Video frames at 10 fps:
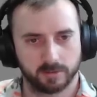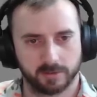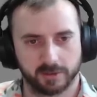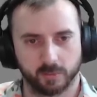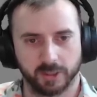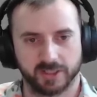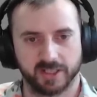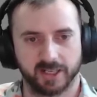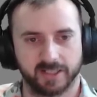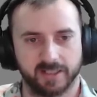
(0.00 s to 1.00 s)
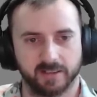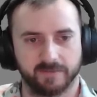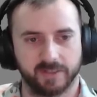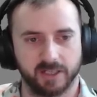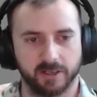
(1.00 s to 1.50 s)
where it's not going to
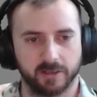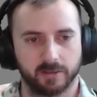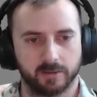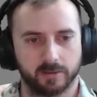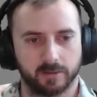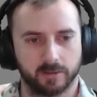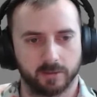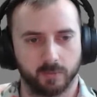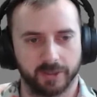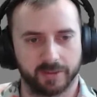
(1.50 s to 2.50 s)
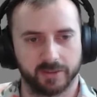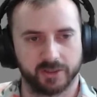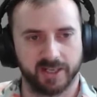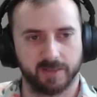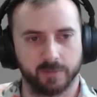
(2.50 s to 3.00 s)
interfere with the
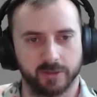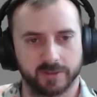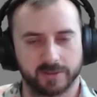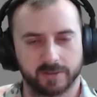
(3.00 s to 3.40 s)
chambers.